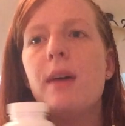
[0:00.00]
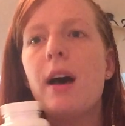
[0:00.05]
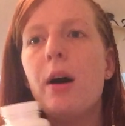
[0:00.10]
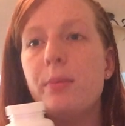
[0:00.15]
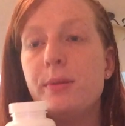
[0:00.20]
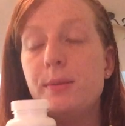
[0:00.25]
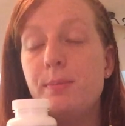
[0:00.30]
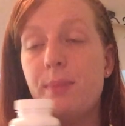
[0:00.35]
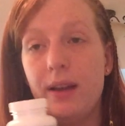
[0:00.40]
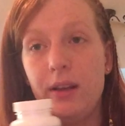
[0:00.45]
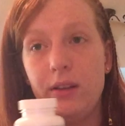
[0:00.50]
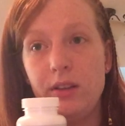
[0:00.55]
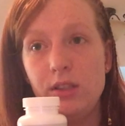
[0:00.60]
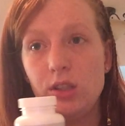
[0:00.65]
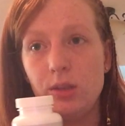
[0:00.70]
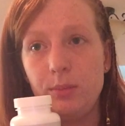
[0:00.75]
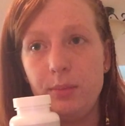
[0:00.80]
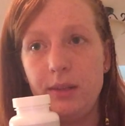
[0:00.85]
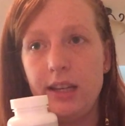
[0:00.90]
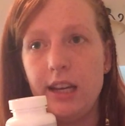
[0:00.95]
helps balance
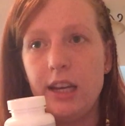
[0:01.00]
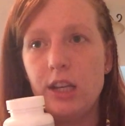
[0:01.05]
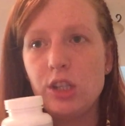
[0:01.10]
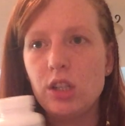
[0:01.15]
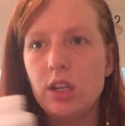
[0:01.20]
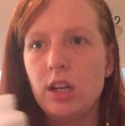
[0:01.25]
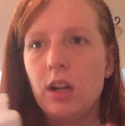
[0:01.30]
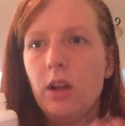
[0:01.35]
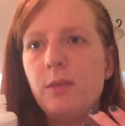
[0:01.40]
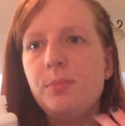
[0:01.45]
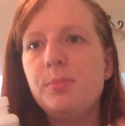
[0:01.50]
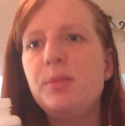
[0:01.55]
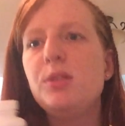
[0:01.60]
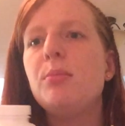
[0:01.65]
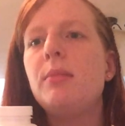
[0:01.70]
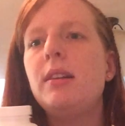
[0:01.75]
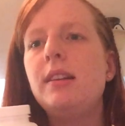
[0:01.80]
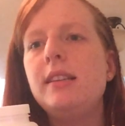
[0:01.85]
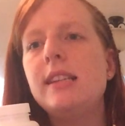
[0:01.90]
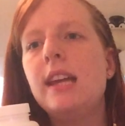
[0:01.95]
your pH and helps you
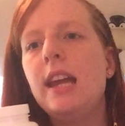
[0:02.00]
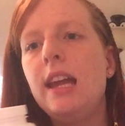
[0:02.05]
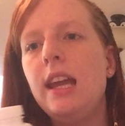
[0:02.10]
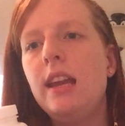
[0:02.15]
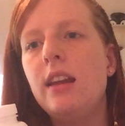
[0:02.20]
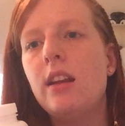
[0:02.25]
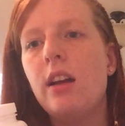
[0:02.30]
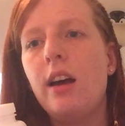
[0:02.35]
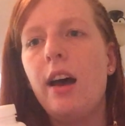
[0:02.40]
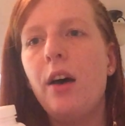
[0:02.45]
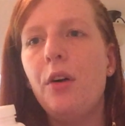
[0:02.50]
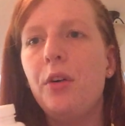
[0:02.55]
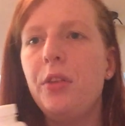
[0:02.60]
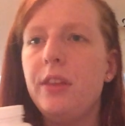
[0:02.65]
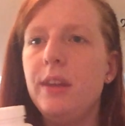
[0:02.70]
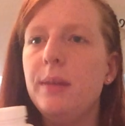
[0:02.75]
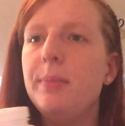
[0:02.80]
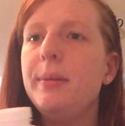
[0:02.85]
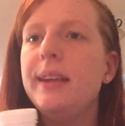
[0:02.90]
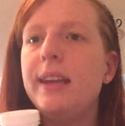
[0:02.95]
maintain a
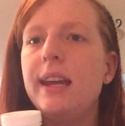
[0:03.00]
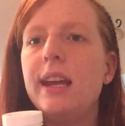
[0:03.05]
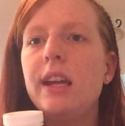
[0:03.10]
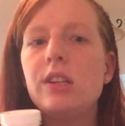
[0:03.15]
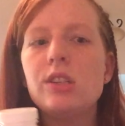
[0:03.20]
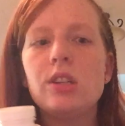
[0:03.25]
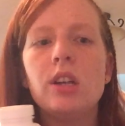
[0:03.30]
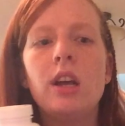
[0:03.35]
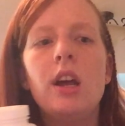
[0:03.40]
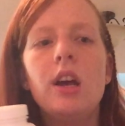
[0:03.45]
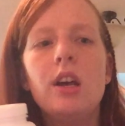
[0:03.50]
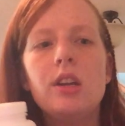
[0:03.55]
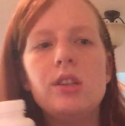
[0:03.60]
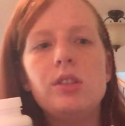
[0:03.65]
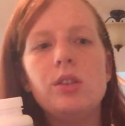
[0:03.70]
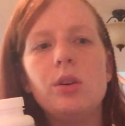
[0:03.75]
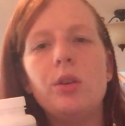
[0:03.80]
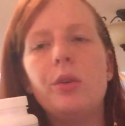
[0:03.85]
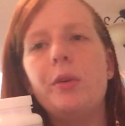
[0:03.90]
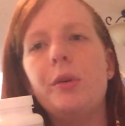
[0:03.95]
healthy pH.
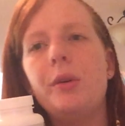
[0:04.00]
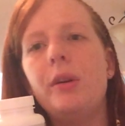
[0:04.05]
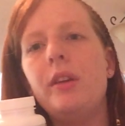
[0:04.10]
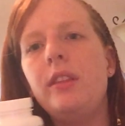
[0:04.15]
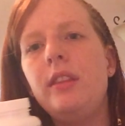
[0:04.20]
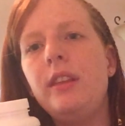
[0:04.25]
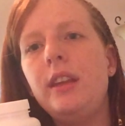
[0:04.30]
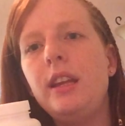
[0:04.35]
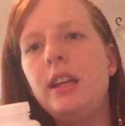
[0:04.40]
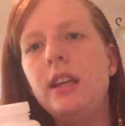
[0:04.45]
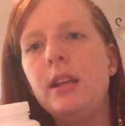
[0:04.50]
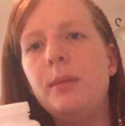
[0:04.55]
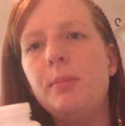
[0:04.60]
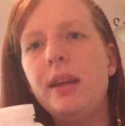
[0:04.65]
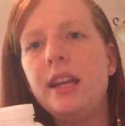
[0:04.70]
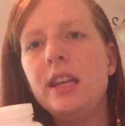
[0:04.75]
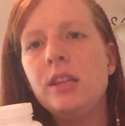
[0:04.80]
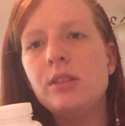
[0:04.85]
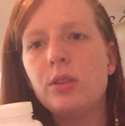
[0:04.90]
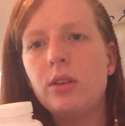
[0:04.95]
So the
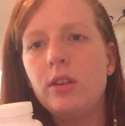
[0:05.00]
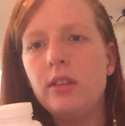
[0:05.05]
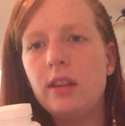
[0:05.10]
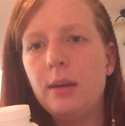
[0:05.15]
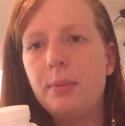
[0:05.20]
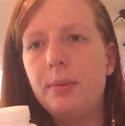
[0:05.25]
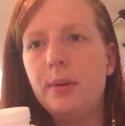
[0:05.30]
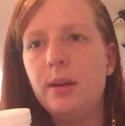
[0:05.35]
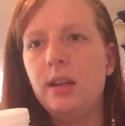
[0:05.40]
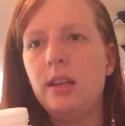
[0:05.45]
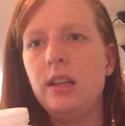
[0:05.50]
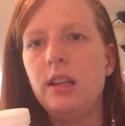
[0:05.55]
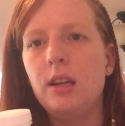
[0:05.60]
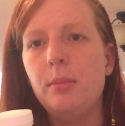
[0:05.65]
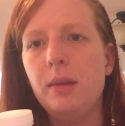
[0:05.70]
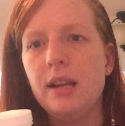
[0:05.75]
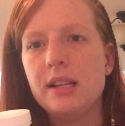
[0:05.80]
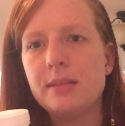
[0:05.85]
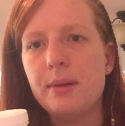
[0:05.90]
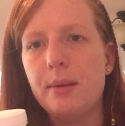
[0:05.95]
baking soda that I put in here
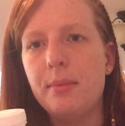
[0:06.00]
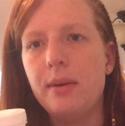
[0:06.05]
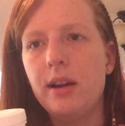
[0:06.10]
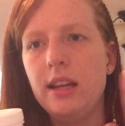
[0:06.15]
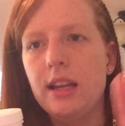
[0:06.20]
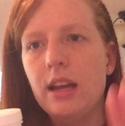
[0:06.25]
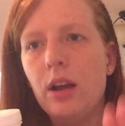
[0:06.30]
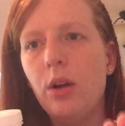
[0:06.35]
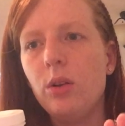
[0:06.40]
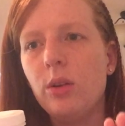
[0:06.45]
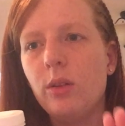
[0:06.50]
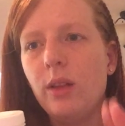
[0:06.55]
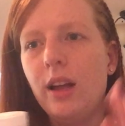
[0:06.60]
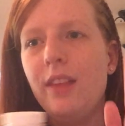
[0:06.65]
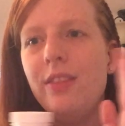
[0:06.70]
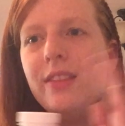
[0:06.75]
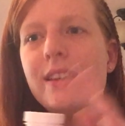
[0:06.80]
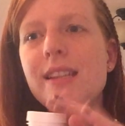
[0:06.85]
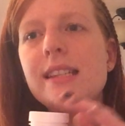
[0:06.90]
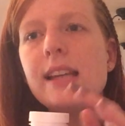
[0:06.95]
makes my body
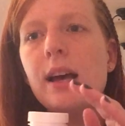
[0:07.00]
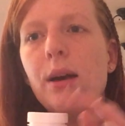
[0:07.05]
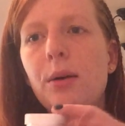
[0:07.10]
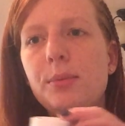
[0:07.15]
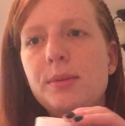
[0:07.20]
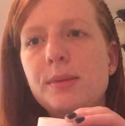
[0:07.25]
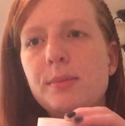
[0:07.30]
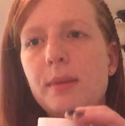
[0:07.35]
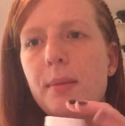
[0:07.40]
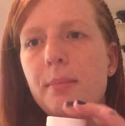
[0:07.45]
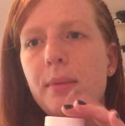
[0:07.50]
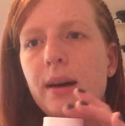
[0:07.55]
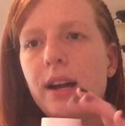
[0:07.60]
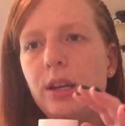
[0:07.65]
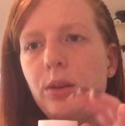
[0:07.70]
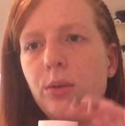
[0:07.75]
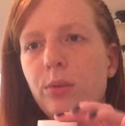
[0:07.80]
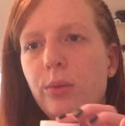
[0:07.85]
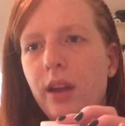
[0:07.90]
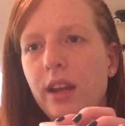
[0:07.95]
alkaline. This helps my
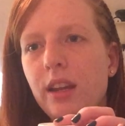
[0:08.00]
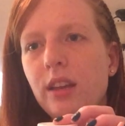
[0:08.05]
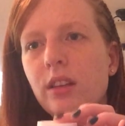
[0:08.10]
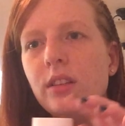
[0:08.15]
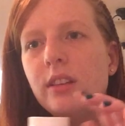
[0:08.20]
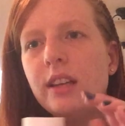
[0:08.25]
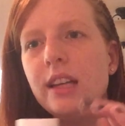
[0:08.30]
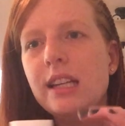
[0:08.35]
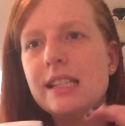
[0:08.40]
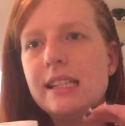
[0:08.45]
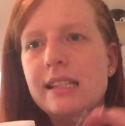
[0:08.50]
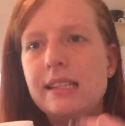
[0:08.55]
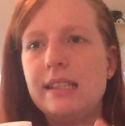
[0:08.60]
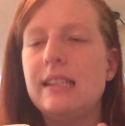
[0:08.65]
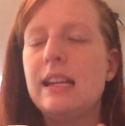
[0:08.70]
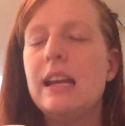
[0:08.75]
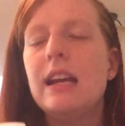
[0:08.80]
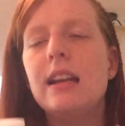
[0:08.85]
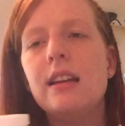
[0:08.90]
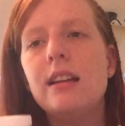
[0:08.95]
body regulate to
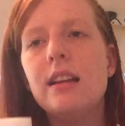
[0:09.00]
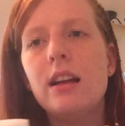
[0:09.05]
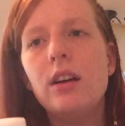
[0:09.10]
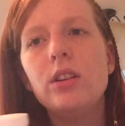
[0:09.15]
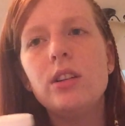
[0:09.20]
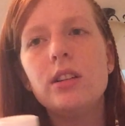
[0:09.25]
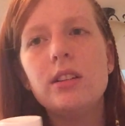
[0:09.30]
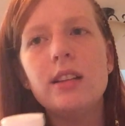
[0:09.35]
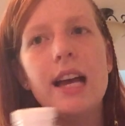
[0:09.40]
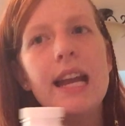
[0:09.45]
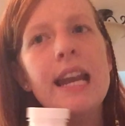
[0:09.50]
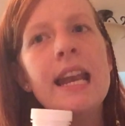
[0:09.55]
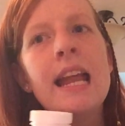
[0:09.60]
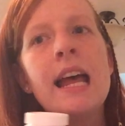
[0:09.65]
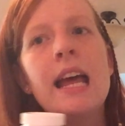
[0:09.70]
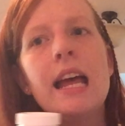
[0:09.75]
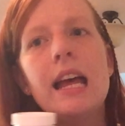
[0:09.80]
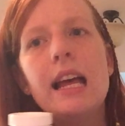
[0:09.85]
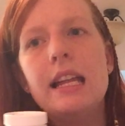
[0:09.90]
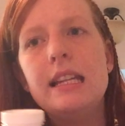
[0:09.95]
stay at an alkaline
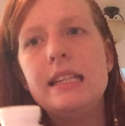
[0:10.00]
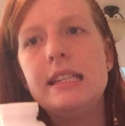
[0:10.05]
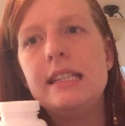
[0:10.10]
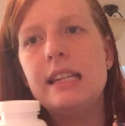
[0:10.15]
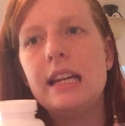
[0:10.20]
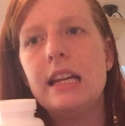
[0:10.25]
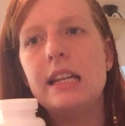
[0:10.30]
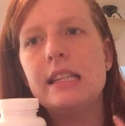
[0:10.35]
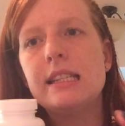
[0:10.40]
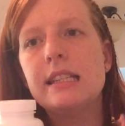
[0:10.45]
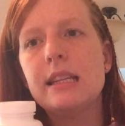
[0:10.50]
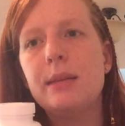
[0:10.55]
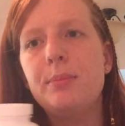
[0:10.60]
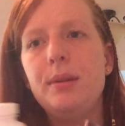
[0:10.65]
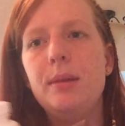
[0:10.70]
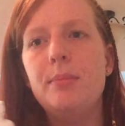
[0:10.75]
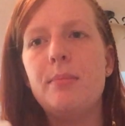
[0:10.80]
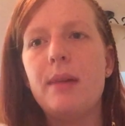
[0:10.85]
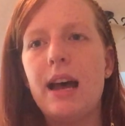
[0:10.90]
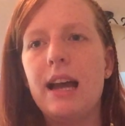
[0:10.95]
instead of
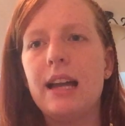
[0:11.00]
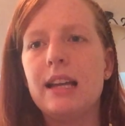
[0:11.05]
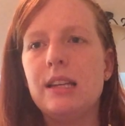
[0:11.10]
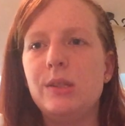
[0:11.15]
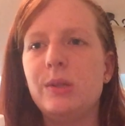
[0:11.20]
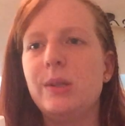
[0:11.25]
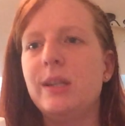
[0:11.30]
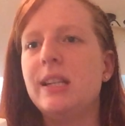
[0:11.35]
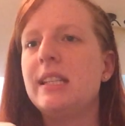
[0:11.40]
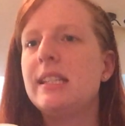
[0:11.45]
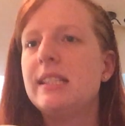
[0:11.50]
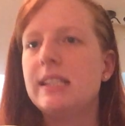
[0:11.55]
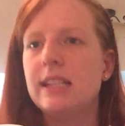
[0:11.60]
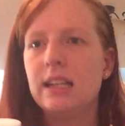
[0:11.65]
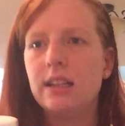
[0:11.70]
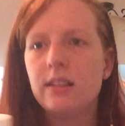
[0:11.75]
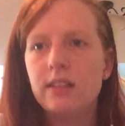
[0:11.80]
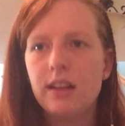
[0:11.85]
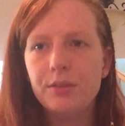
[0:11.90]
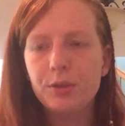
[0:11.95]
slipping back into an
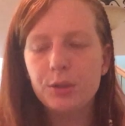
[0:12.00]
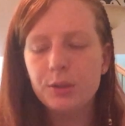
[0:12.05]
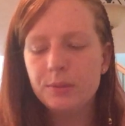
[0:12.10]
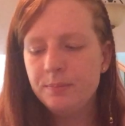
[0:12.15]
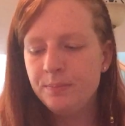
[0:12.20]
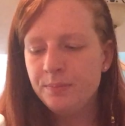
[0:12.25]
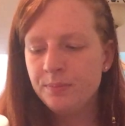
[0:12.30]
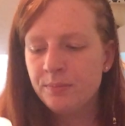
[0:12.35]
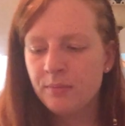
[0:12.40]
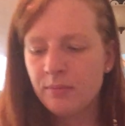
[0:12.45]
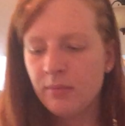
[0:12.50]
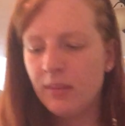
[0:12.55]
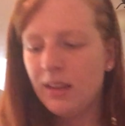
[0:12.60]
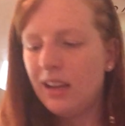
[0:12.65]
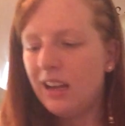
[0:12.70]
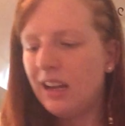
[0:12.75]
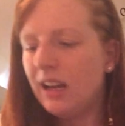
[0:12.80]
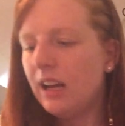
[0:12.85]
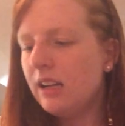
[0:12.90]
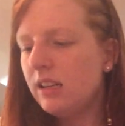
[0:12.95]
acidic level.
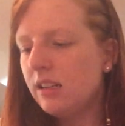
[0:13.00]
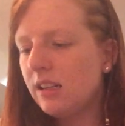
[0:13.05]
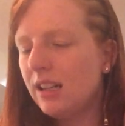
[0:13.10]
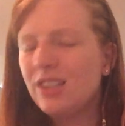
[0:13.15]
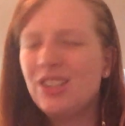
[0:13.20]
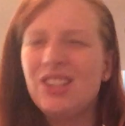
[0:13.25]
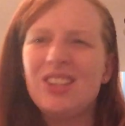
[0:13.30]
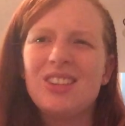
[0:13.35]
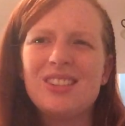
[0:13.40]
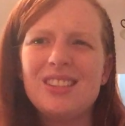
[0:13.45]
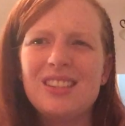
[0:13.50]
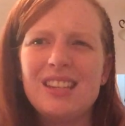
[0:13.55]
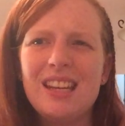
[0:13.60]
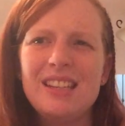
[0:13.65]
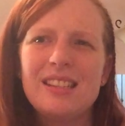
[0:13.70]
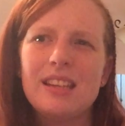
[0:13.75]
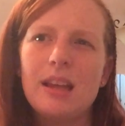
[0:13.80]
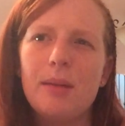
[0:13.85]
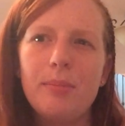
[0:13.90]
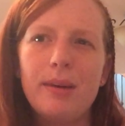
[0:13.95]
And it actually doesn't
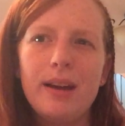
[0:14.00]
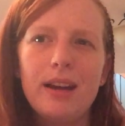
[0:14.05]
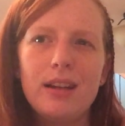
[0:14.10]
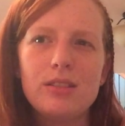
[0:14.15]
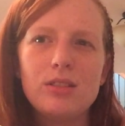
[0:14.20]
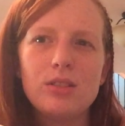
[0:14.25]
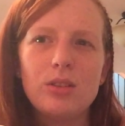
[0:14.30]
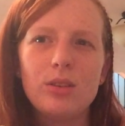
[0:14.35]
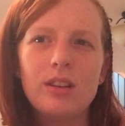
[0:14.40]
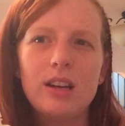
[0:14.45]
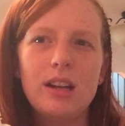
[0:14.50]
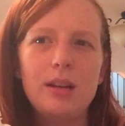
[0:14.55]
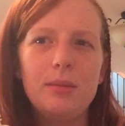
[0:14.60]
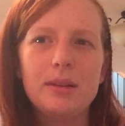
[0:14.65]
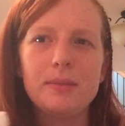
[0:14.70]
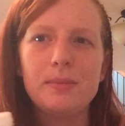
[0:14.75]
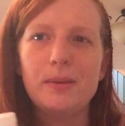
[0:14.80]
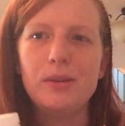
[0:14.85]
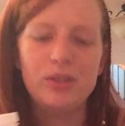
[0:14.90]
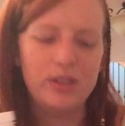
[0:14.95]
taste that bad, so it kind of
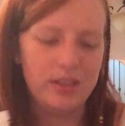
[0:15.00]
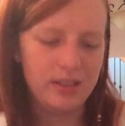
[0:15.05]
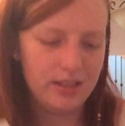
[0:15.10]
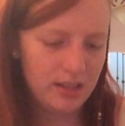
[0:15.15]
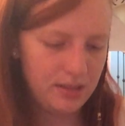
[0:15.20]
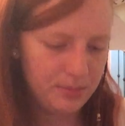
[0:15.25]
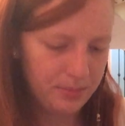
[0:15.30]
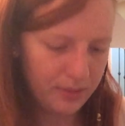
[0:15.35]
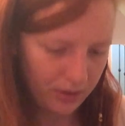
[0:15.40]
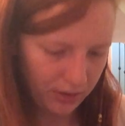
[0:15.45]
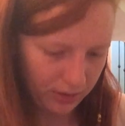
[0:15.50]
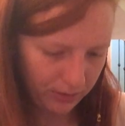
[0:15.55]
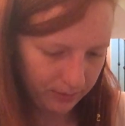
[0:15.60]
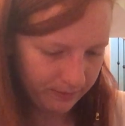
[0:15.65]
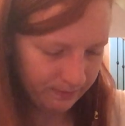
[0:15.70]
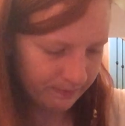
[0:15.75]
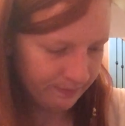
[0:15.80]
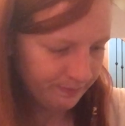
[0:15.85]
makes my drink taste better.